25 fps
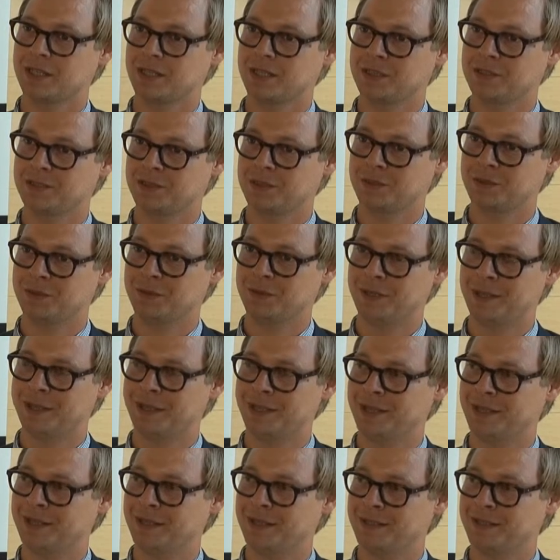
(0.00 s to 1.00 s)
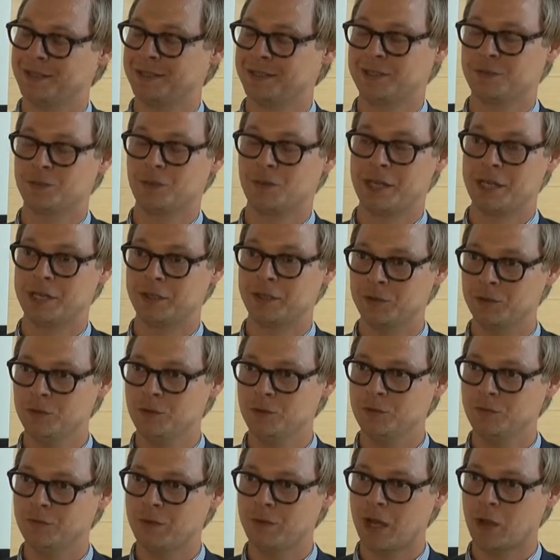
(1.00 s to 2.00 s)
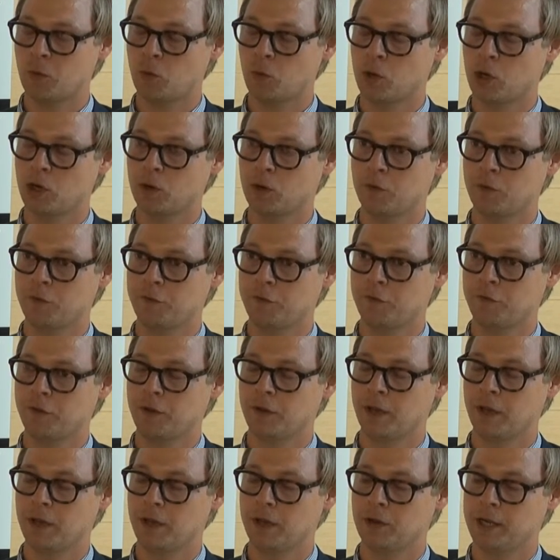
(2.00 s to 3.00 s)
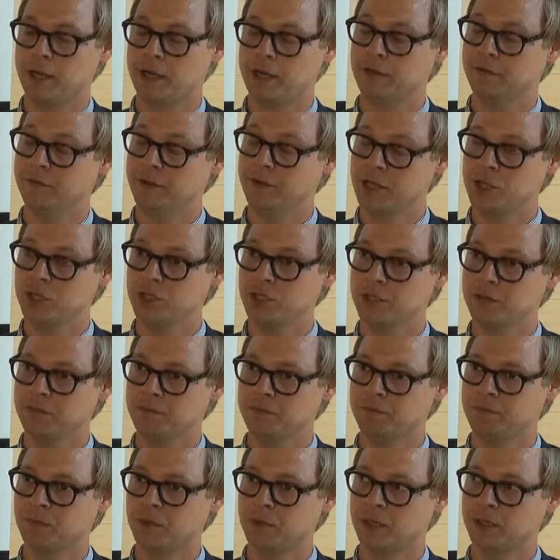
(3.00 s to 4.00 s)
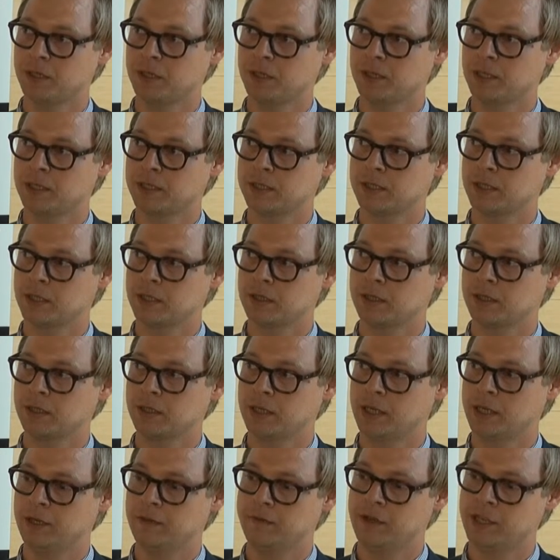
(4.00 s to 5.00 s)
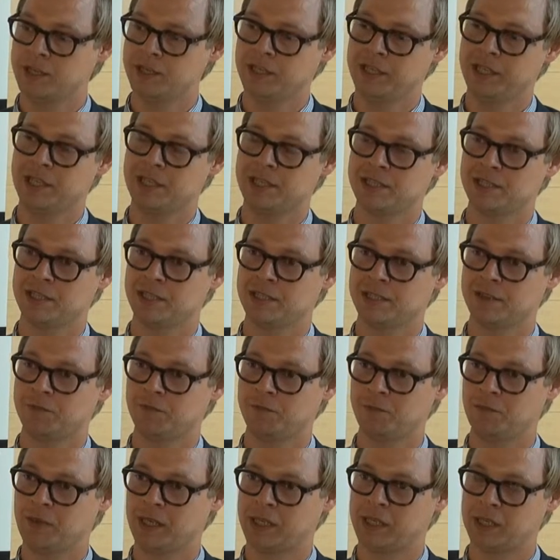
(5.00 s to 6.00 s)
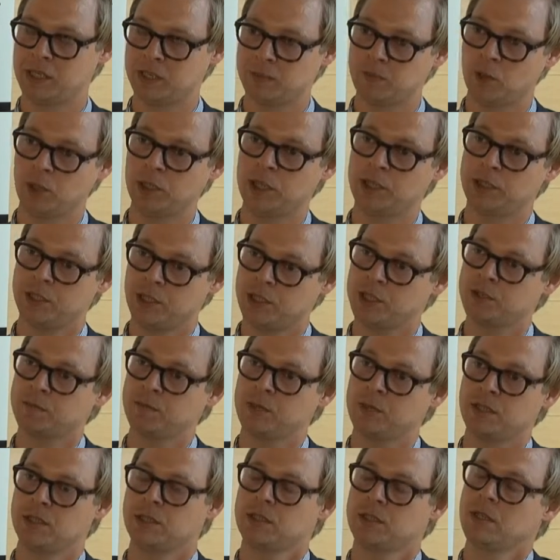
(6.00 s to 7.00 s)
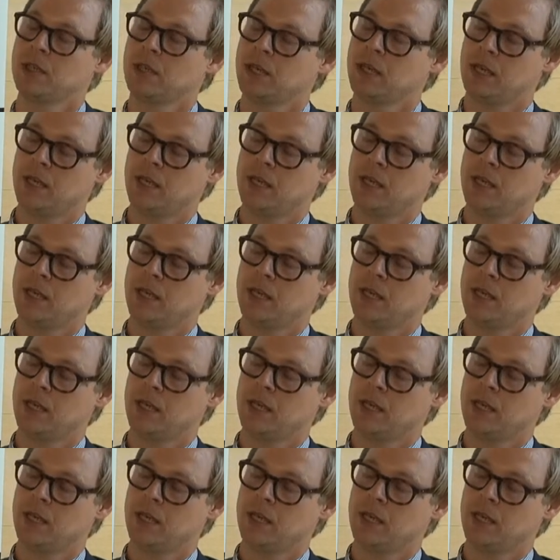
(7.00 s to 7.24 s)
So this is what I do. I work with innovation, but it's not innovation in a sense of making small adjustments.